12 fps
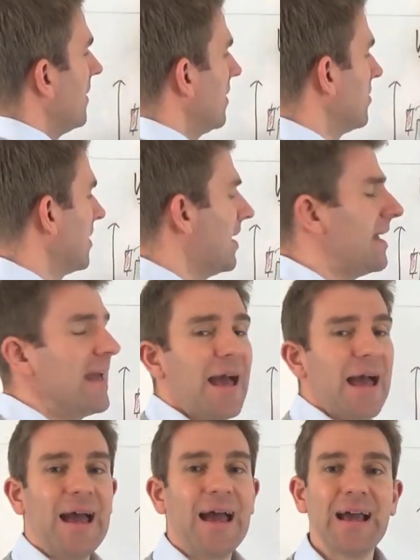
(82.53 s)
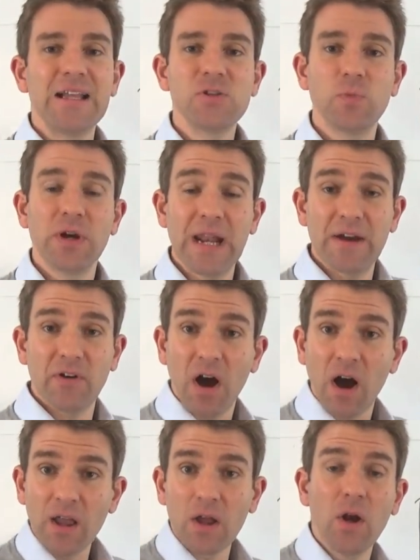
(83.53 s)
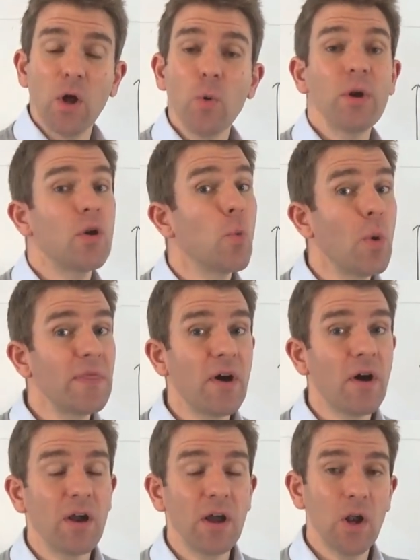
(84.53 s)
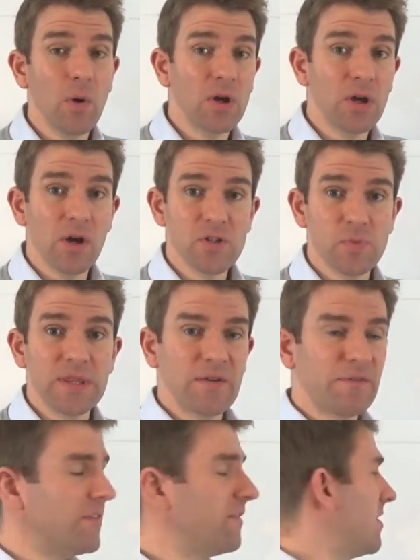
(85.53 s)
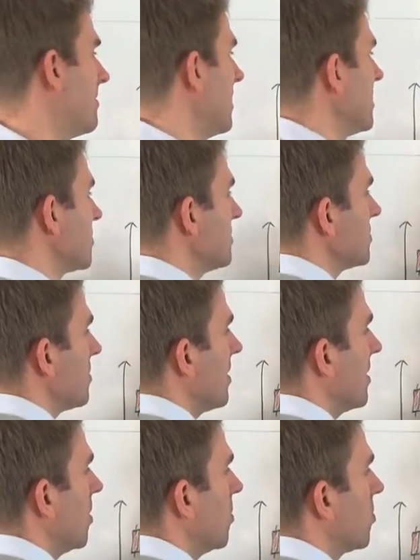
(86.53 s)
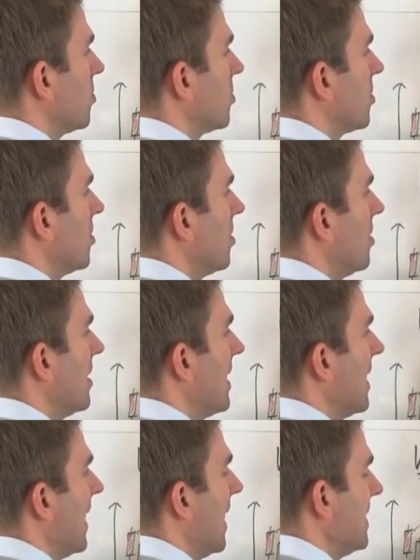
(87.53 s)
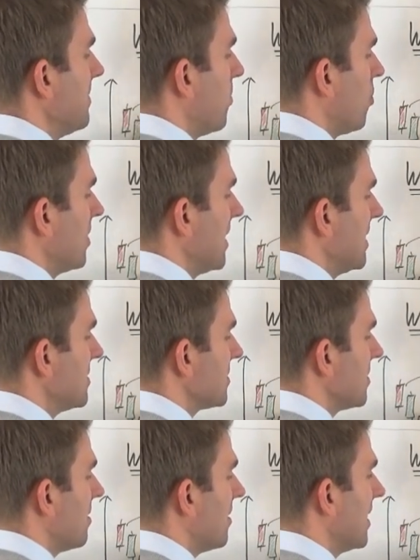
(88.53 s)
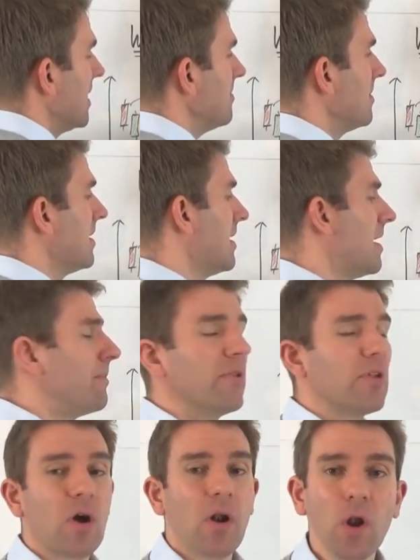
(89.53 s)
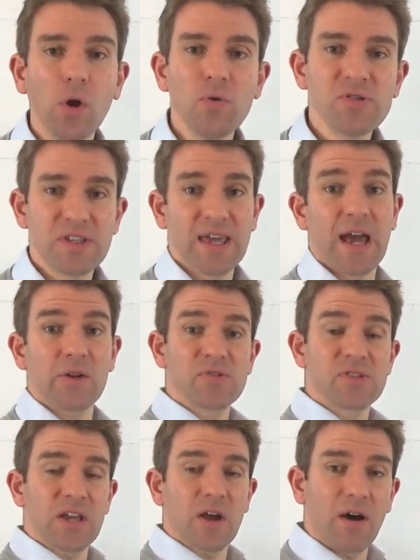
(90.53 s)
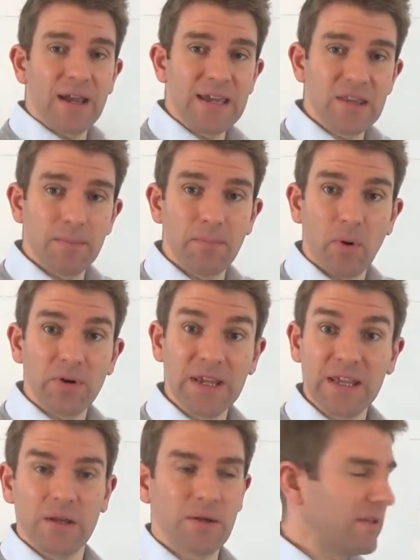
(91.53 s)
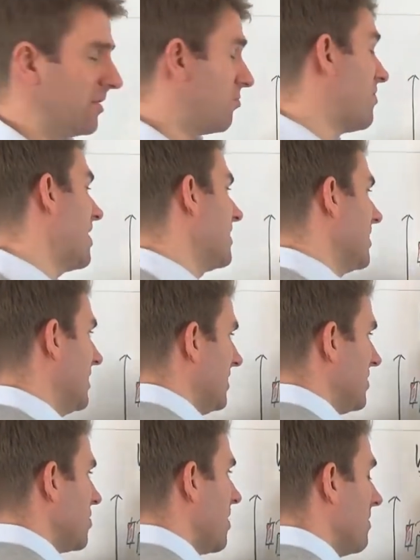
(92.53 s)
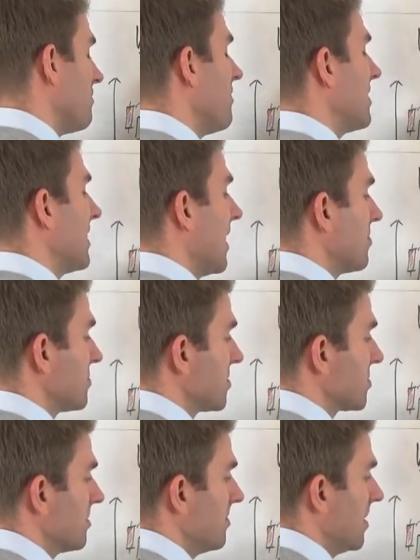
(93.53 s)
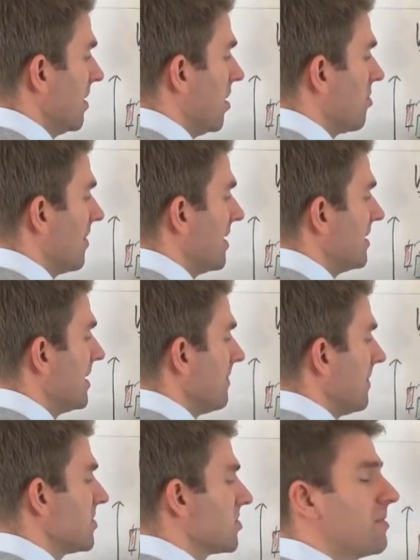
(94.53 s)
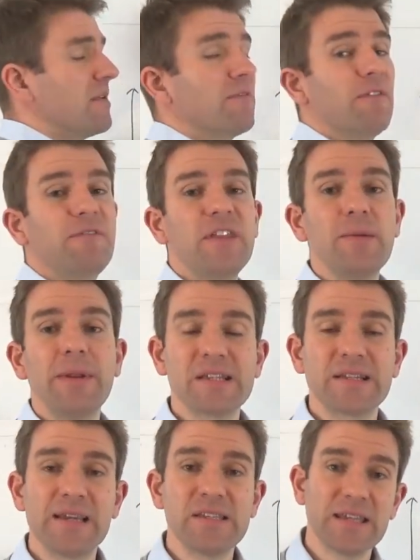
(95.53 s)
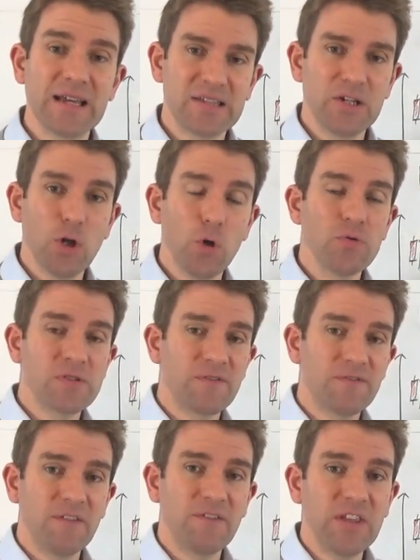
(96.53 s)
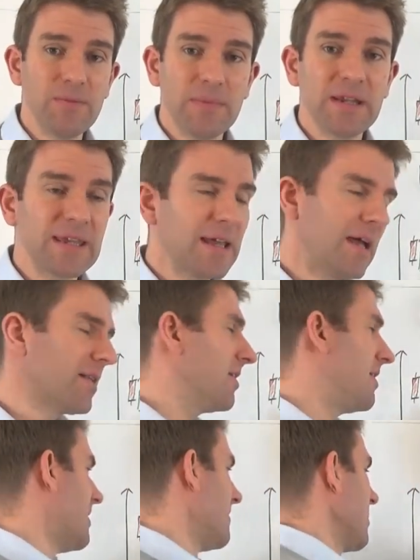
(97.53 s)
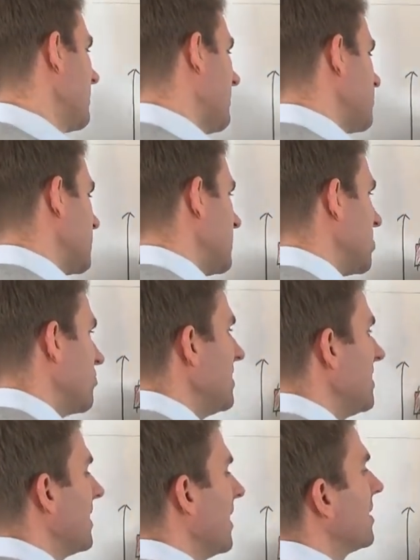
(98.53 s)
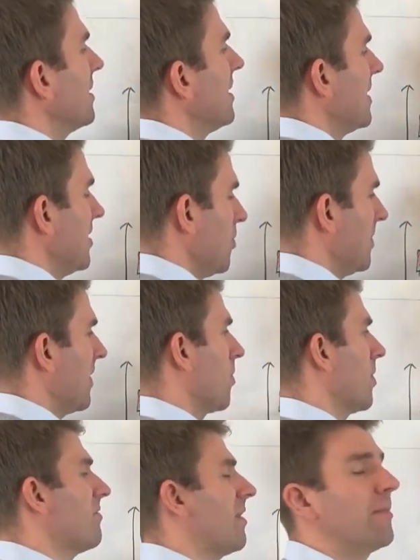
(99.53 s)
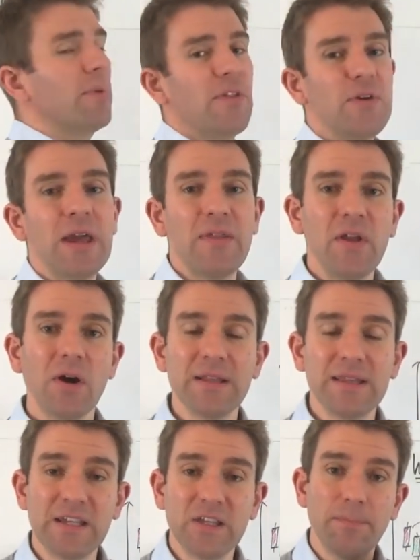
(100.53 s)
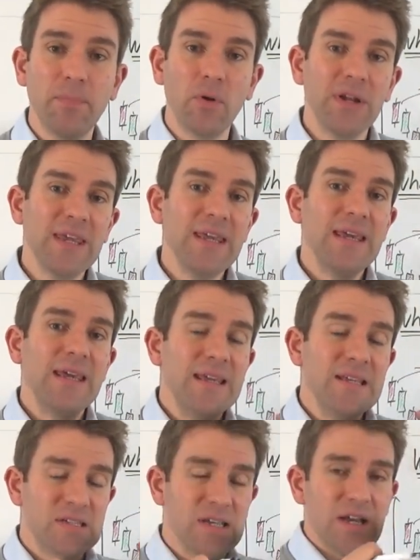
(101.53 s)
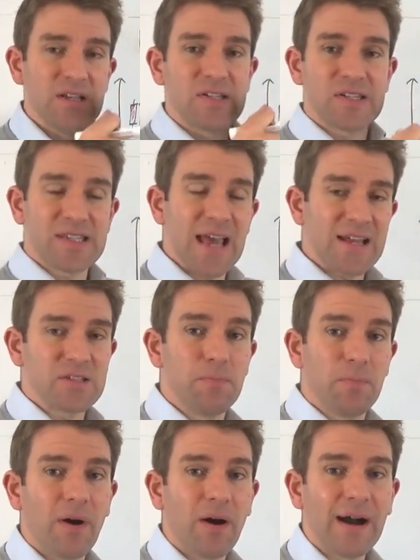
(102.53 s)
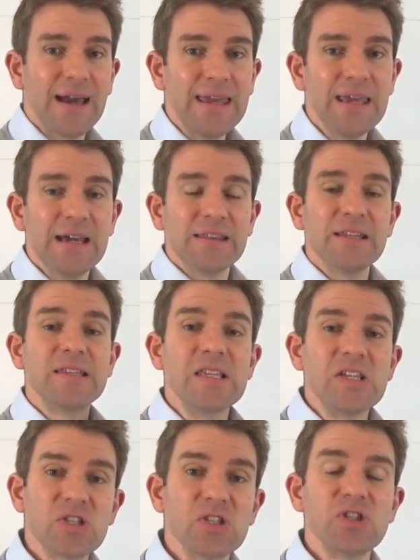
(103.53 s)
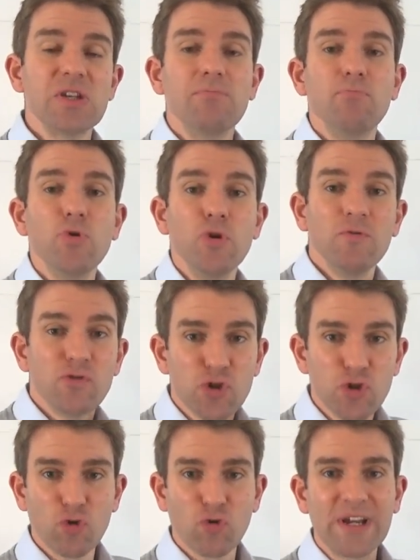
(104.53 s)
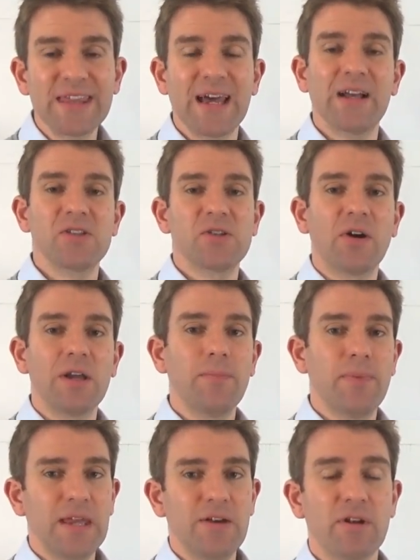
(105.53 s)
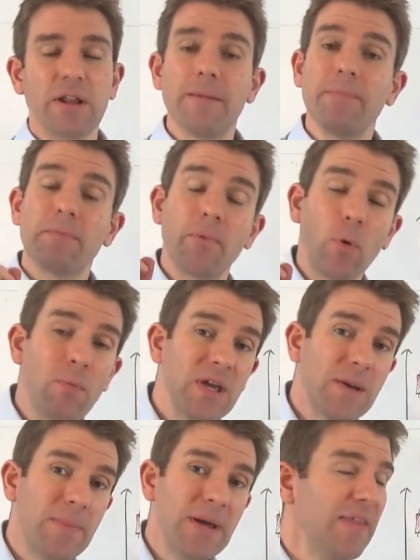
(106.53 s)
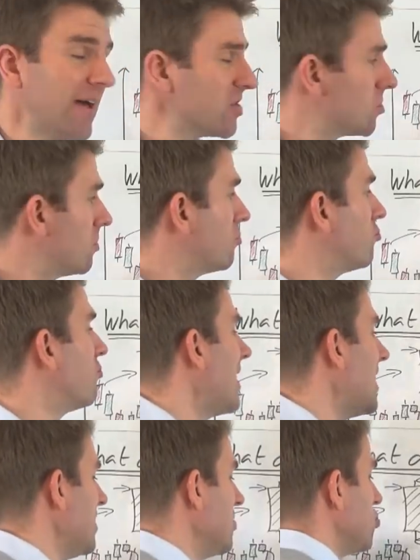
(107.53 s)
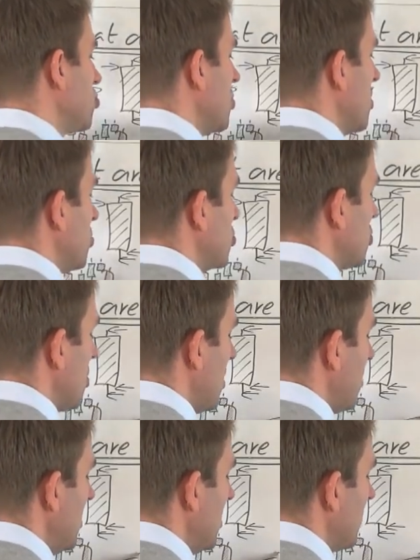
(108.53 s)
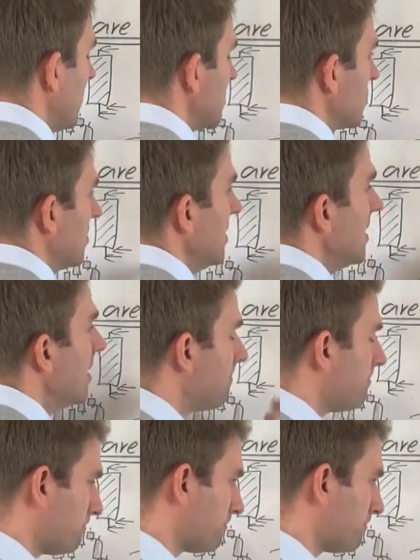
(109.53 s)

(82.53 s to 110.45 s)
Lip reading: Okay, and we're going to have a higher low. We don't know when the higher low occurs within that 15 minutes. So this high and low could occur at any point in time. But the close of the candlestick, i.e. the body, that in the red, example of a red candlestick is going to be the lower end, is going to be 15 minutes later. That denotes the 15-minute candle. It happens to be a green candle, it'll be the other way around. But you get the idea. The body is set by the distance it moves during that time period. But when we compare that to a range chart, we look at this one here.